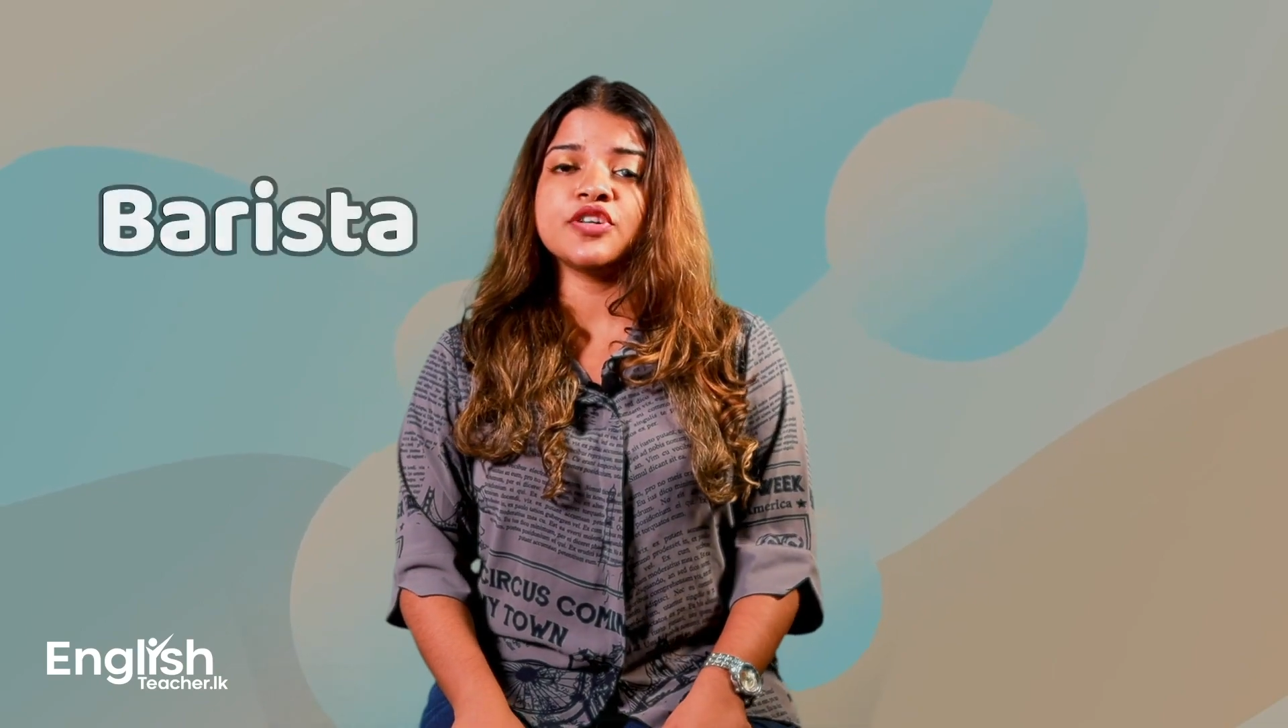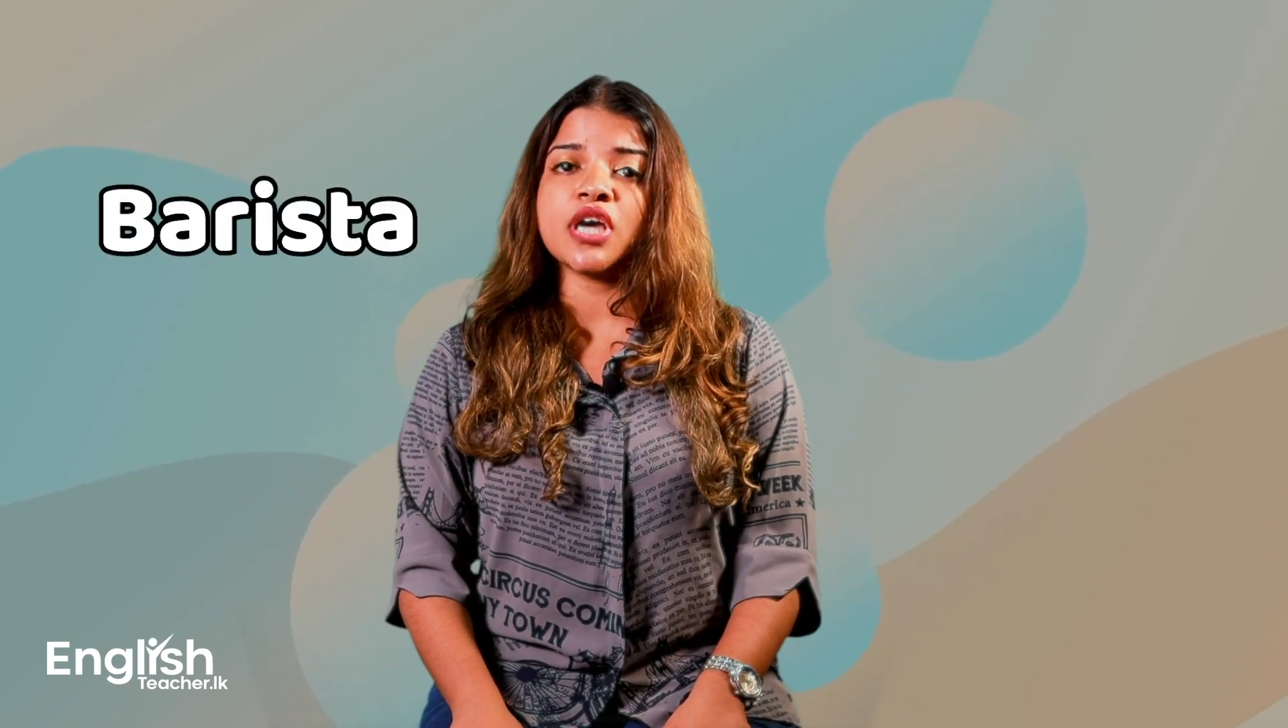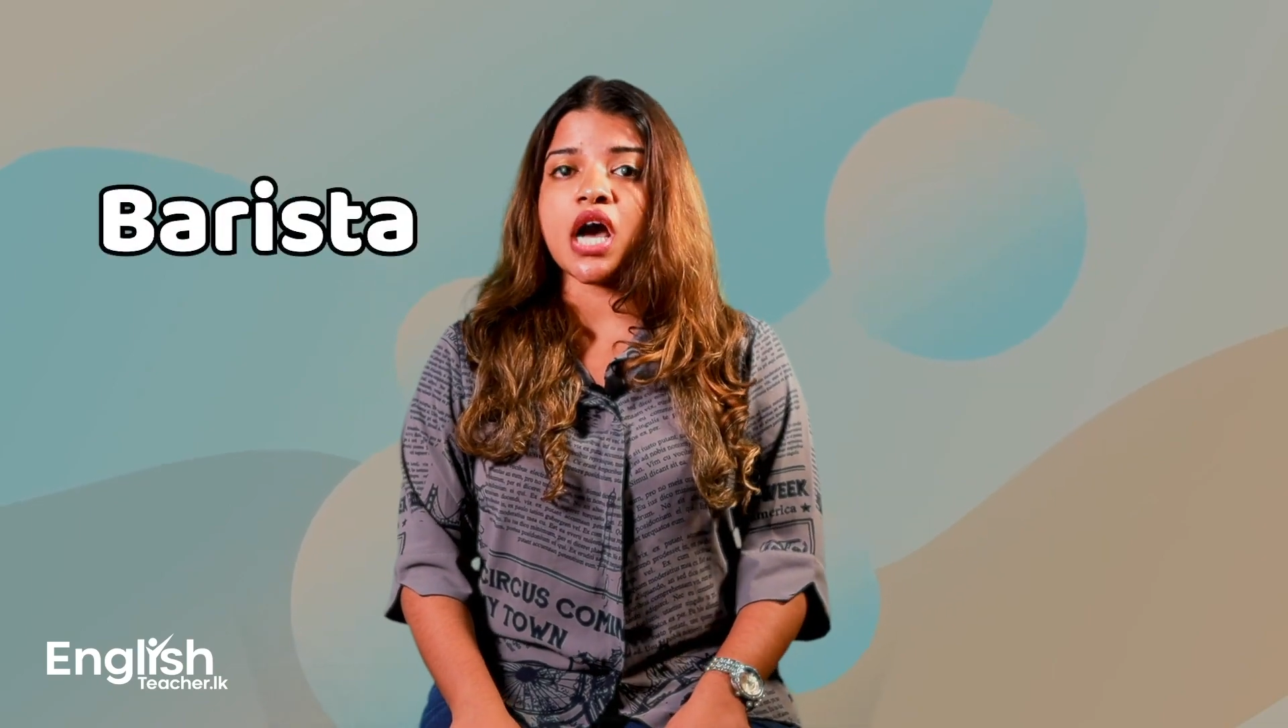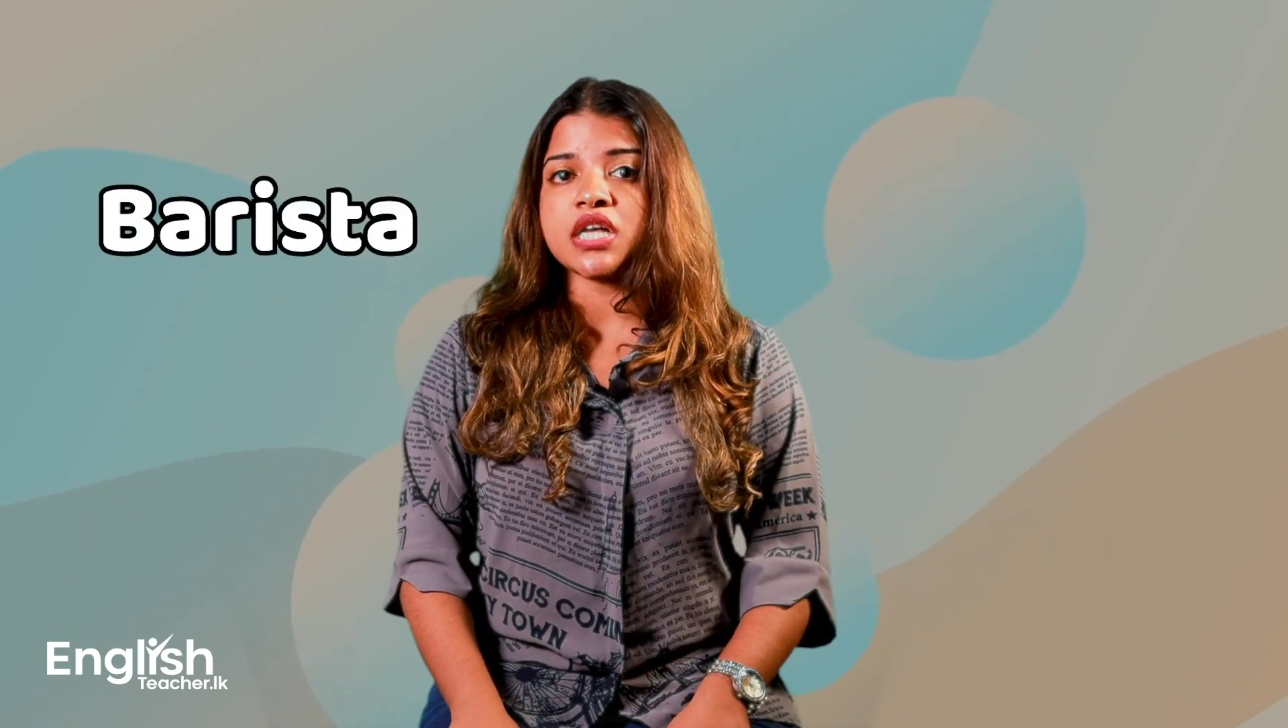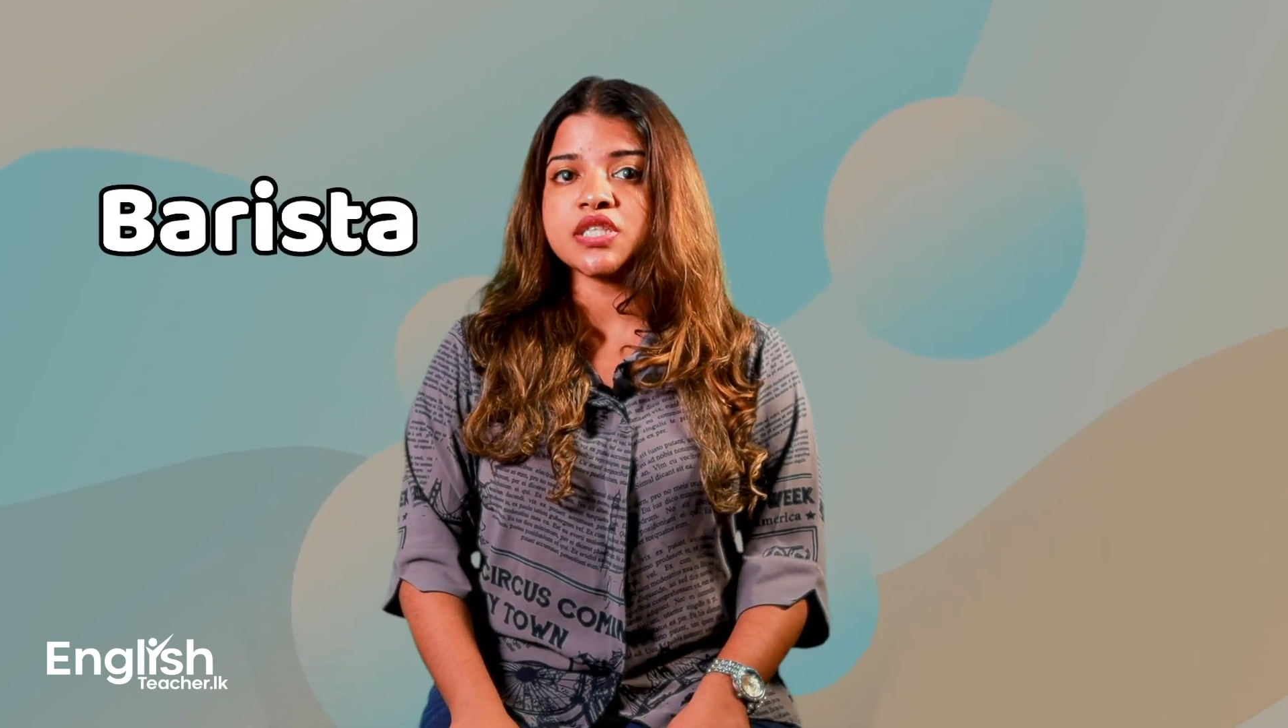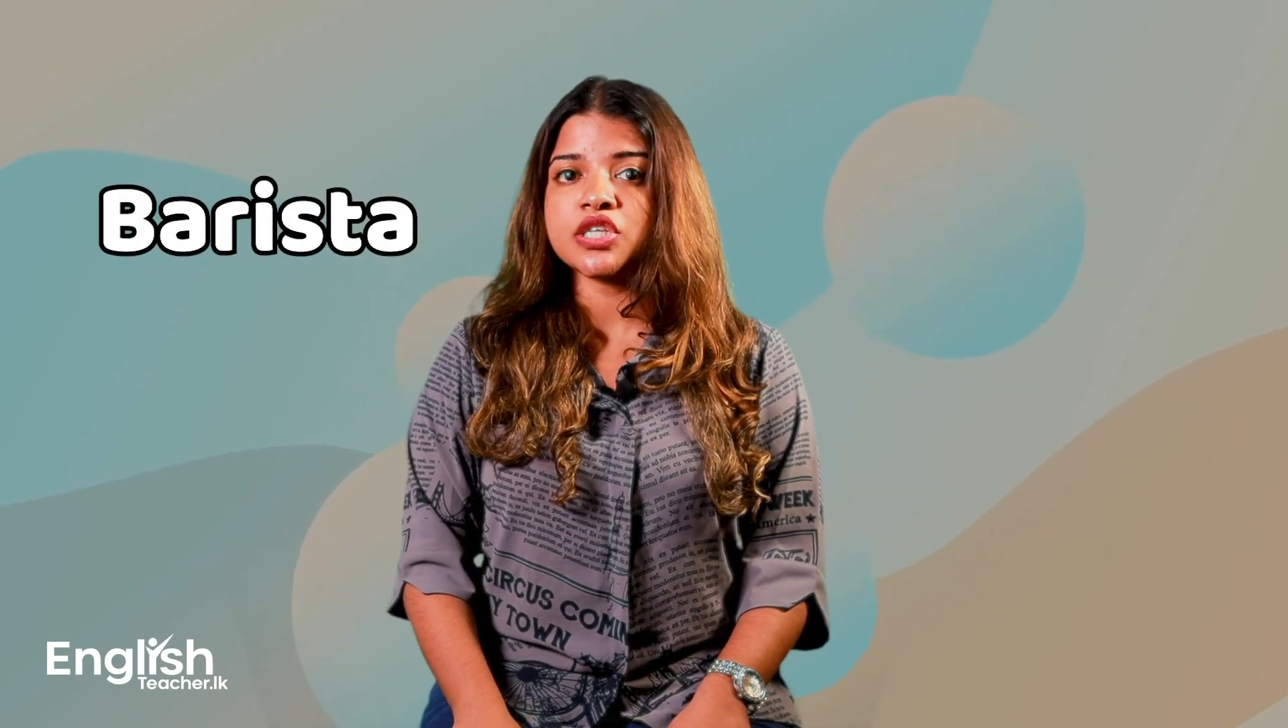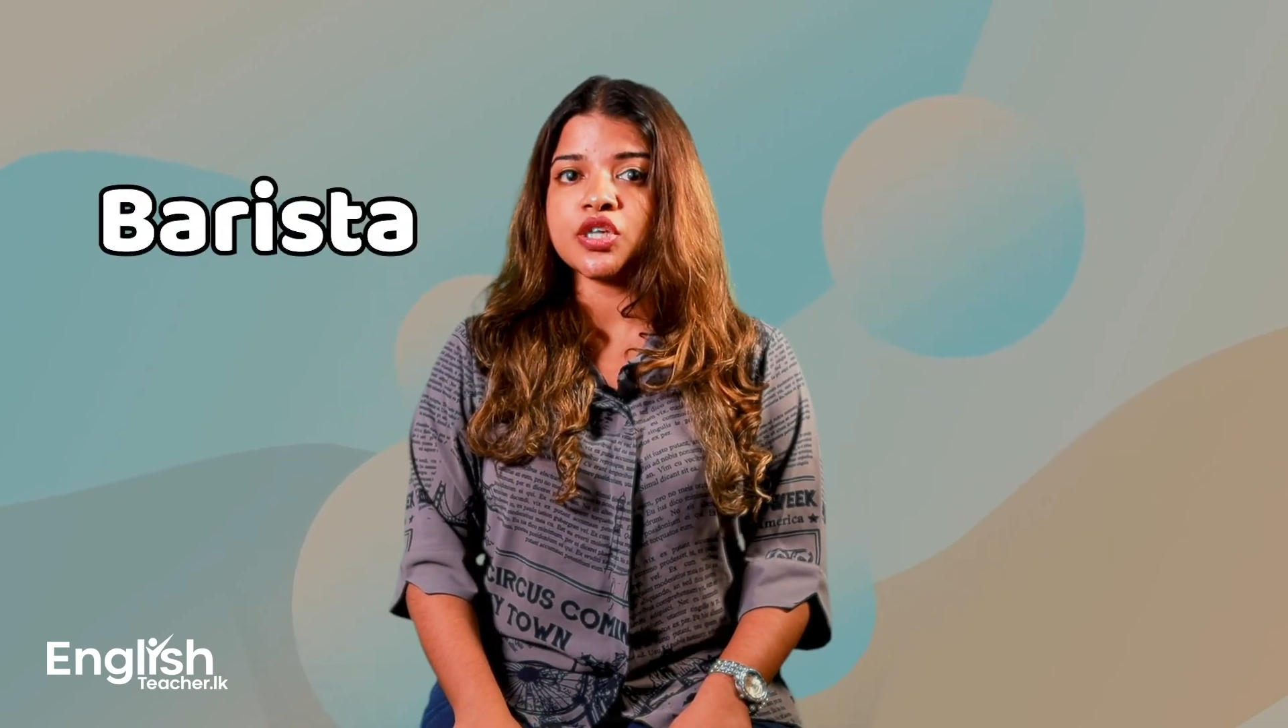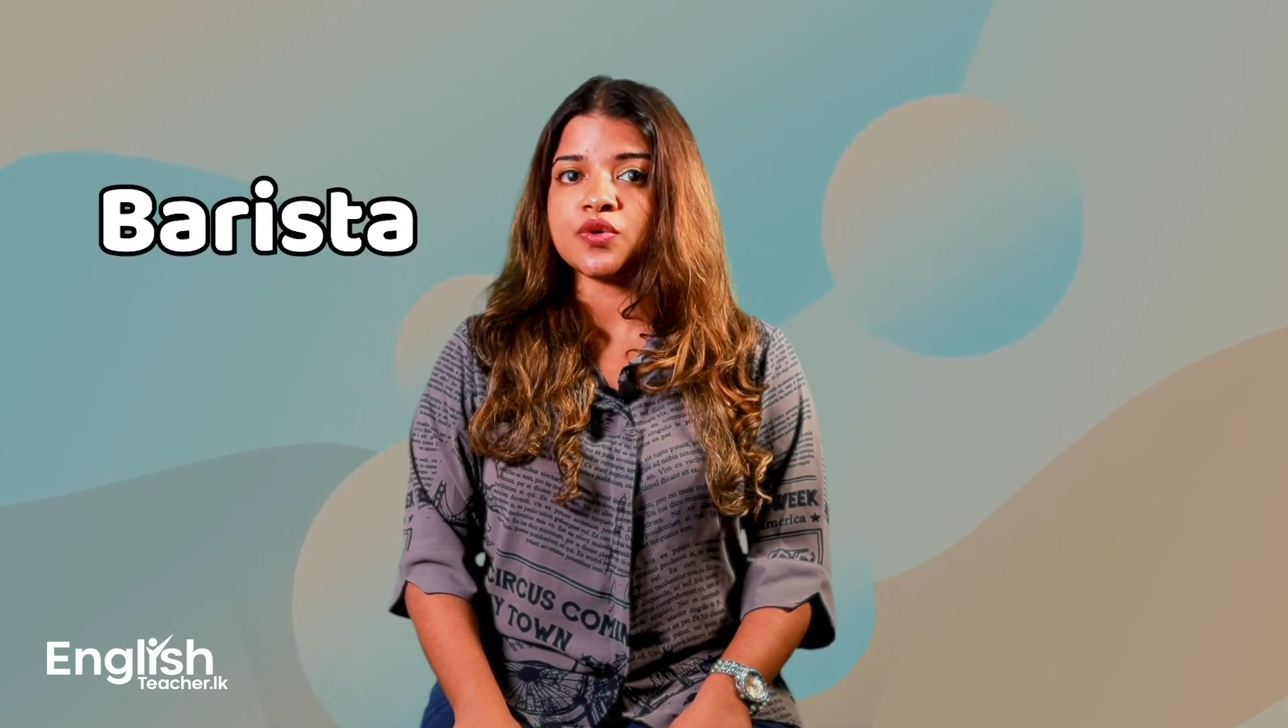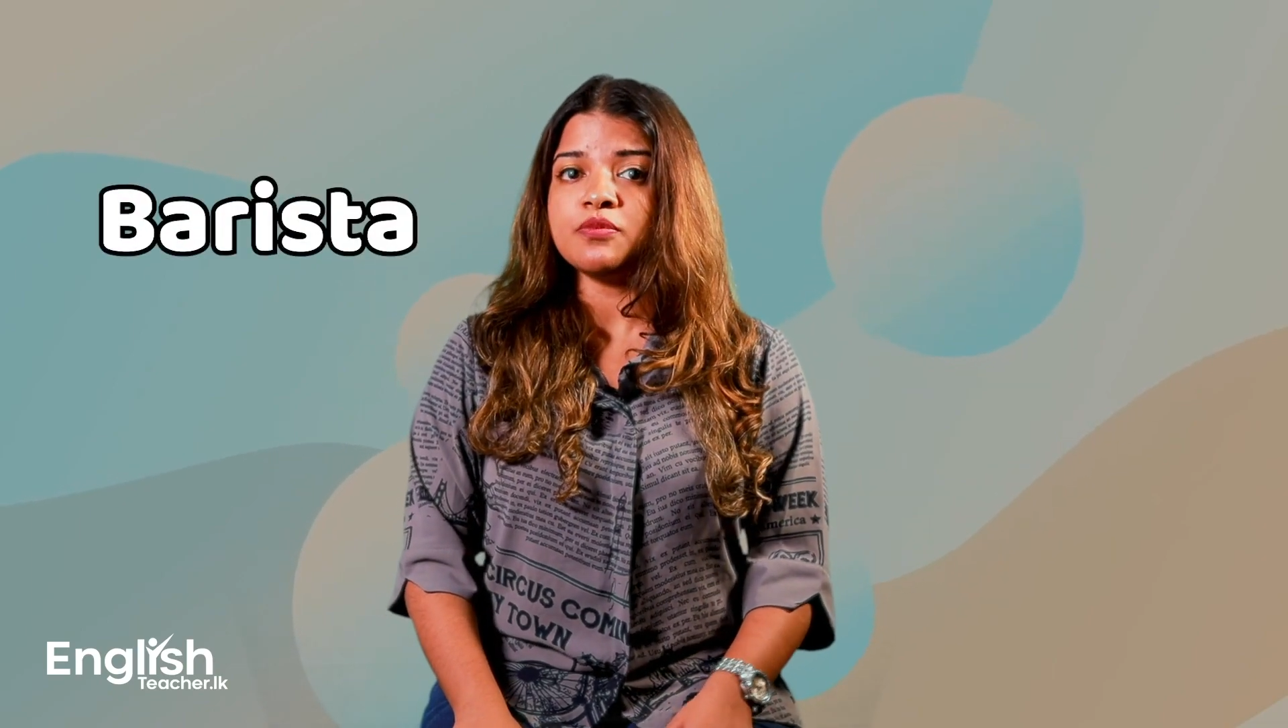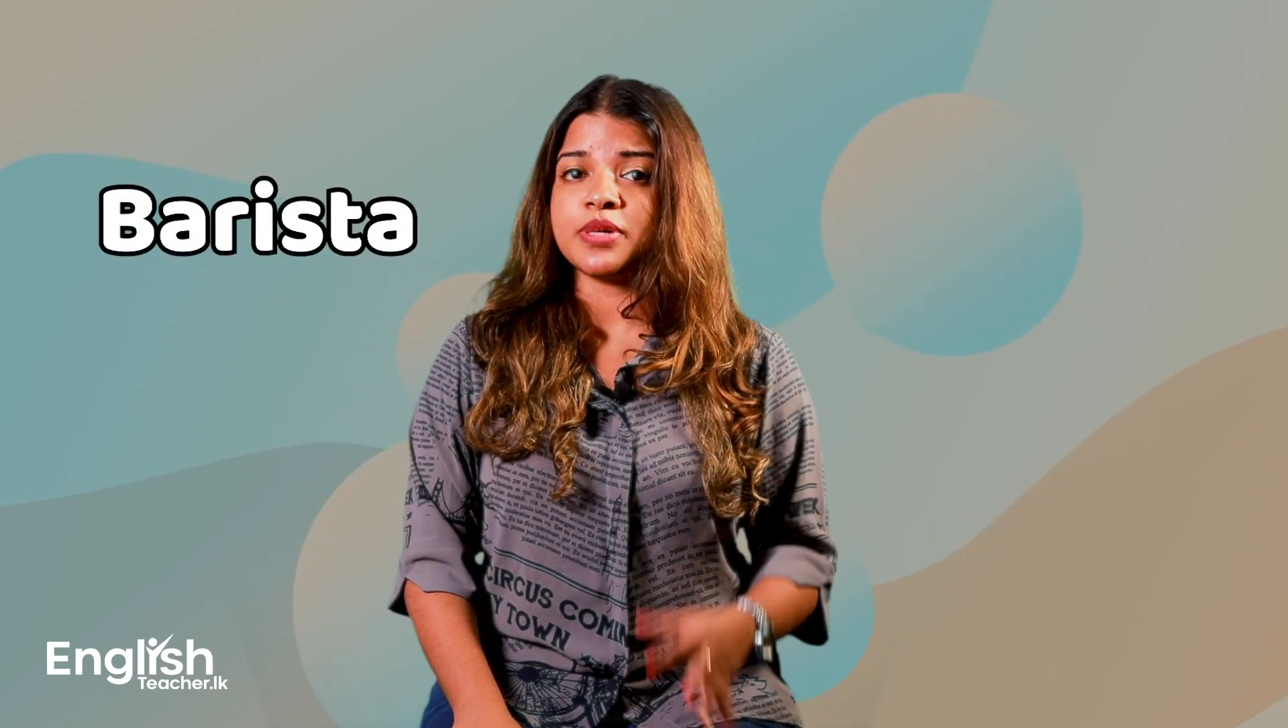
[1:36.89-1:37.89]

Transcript: would ask you,